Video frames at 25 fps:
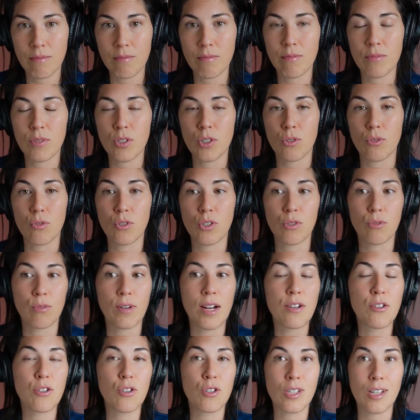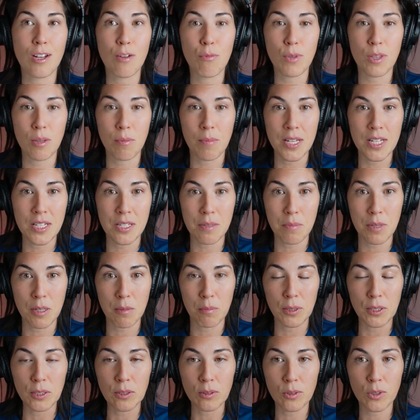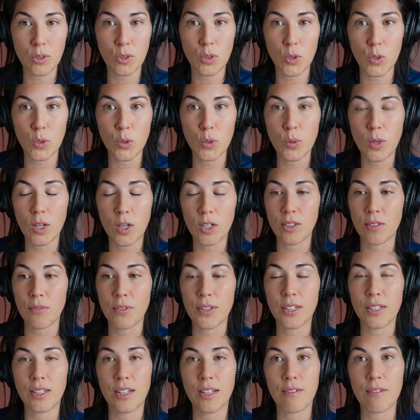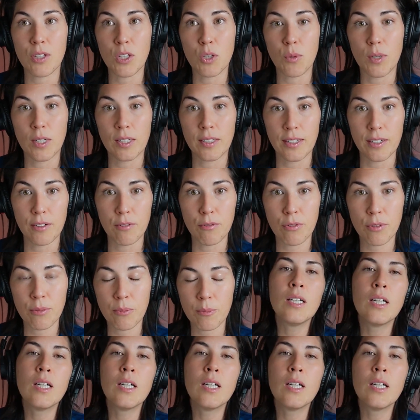So surround yourself with amazing people who are living the life that you want to live.